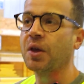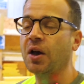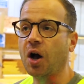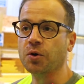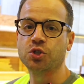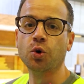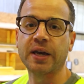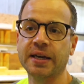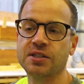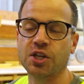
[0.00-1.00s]
I was
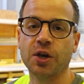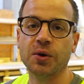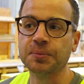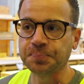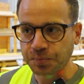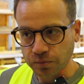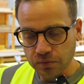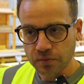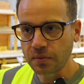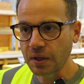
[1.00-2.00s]
talking to
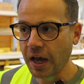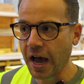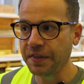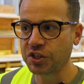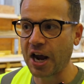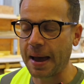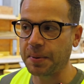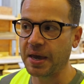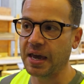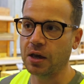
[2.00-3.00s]
the chap
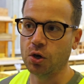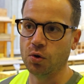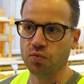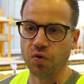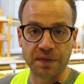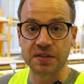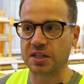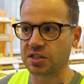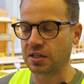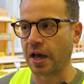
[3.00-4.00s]
here who runs
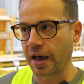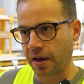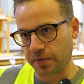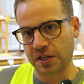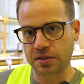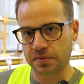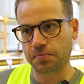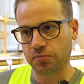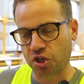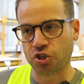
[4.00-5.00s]
this
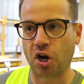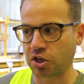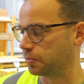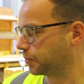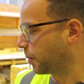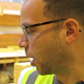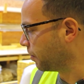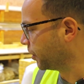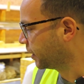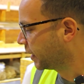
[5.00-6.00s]
construction
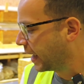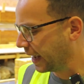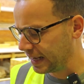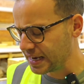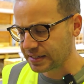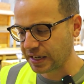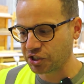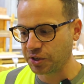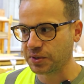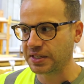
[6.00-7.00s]
department, and he essentially
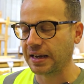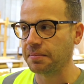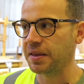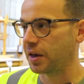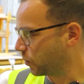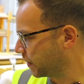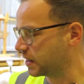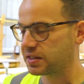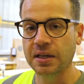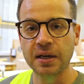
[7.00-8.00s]
was telling me that when
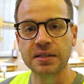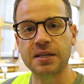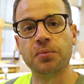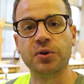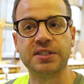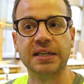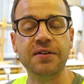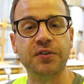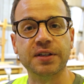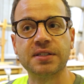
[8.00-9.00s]
this timber is
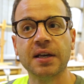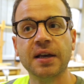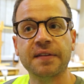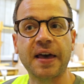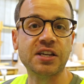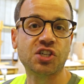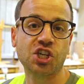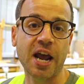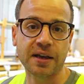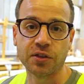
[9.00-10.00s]
delivered, they
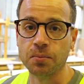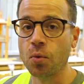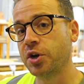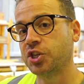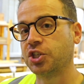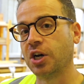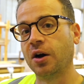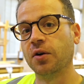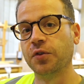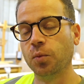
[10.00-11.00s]
check the moisture
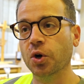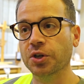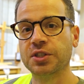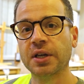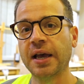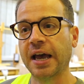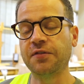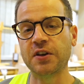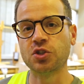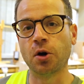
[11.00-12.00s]
of the wood, and if
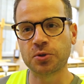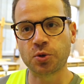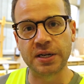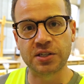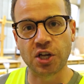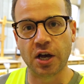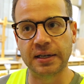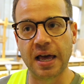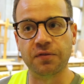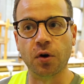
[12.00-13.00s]
it's not between a certain
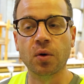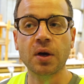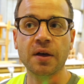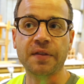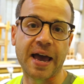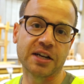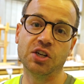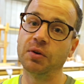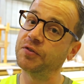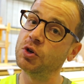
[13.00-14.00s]
level, they actually
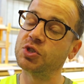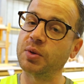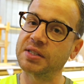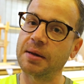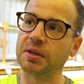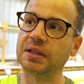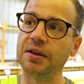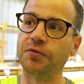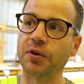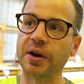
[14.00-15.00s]
refuse to accept the
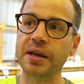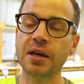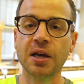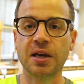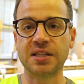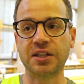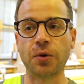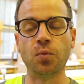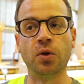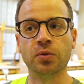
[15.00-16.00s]
delivery because they don't
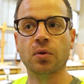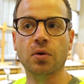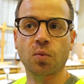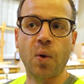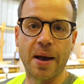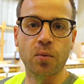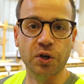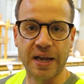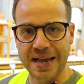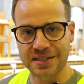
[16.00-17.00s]
want wet wood. It
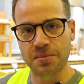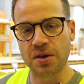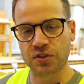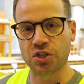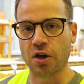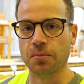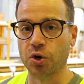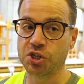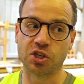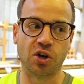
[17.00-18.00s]
has to be of a certain
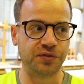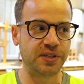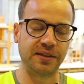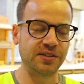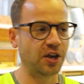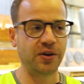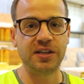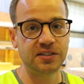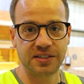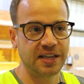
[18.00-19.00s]
moisture content. So
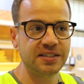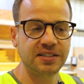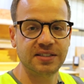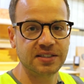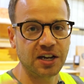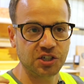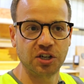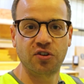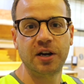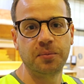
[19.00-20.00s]
it's such
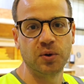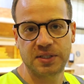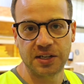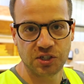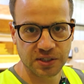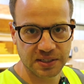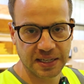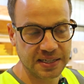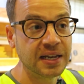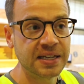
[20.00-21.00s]
incredible attention
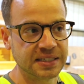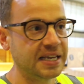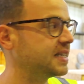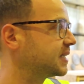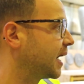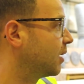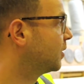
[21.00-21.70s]
to detail.